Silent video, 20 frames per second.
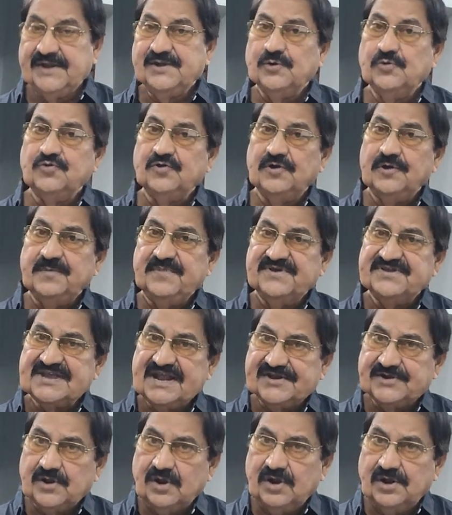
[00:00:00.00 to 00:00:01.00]
and it would be
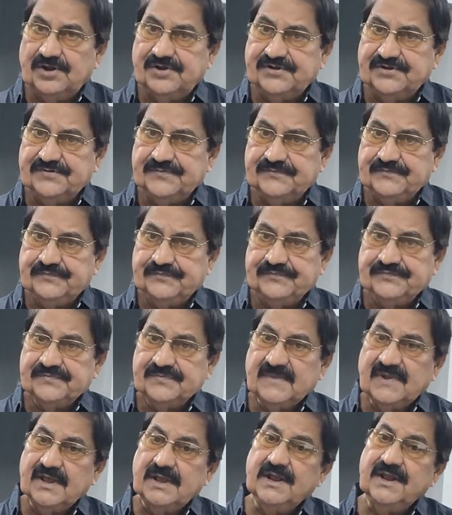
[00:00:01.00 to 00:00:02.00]
settled
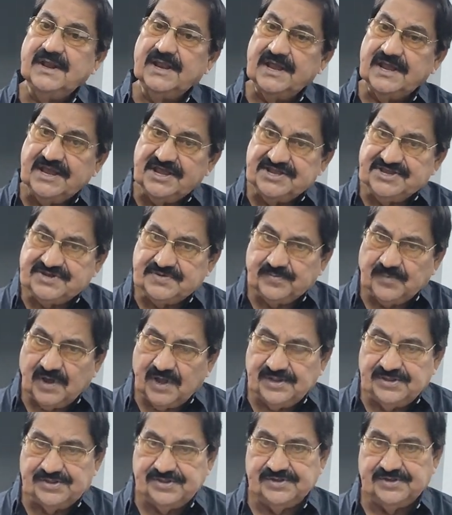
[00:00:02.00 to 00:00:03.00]
in each
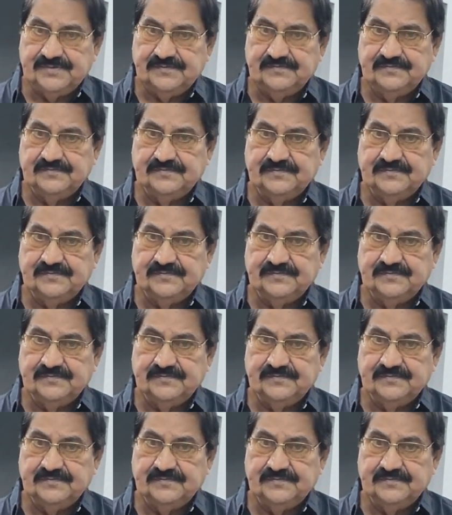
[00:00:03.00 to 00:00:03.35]
month.